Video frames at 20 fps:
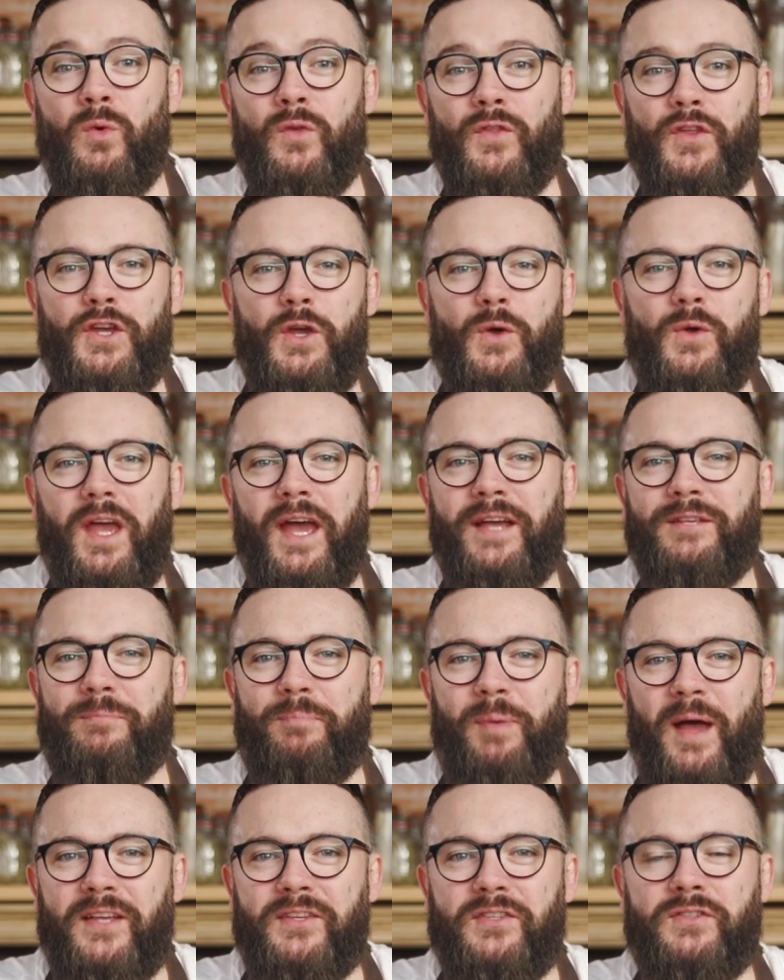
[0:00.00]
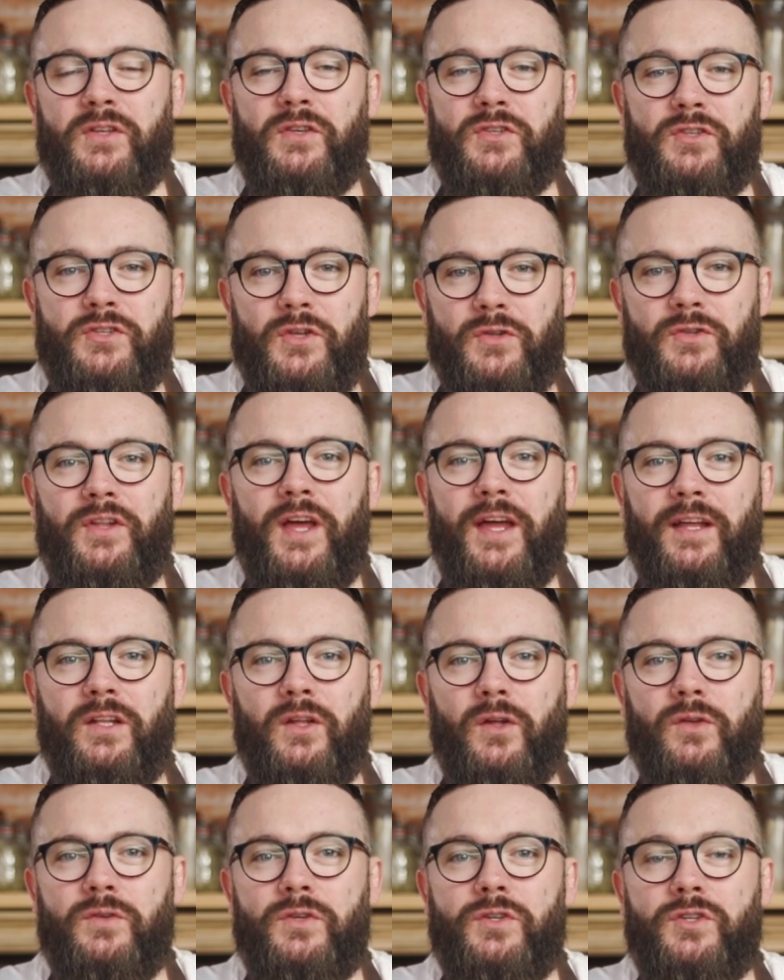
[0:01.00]
won the UK's best Sunday
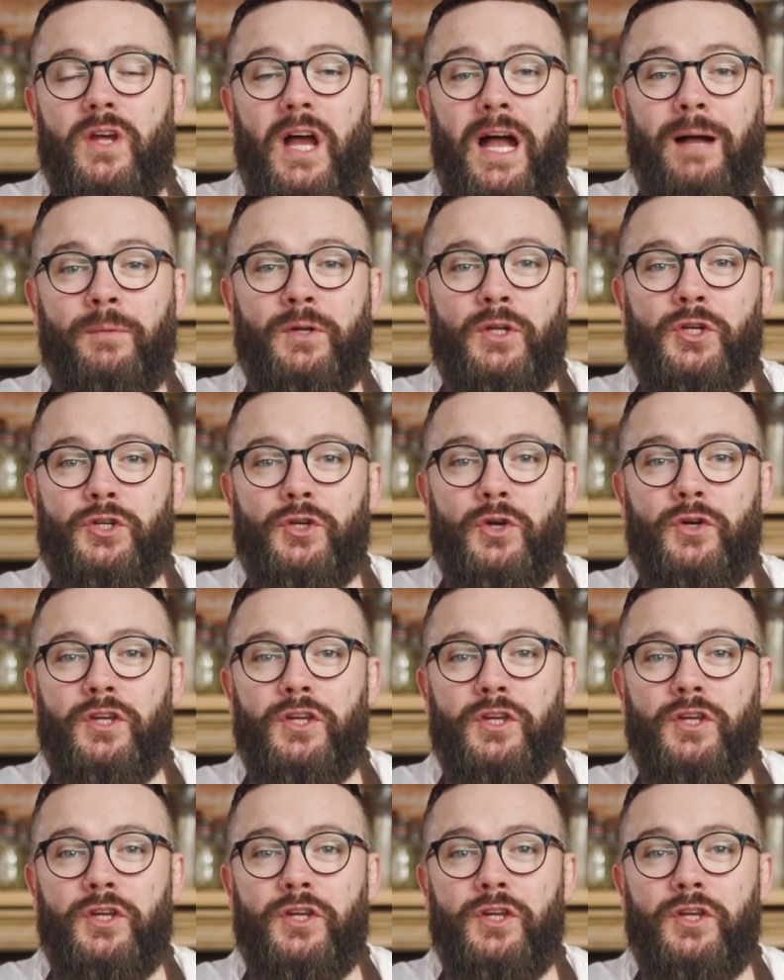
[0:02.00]
lunch, I'm going to show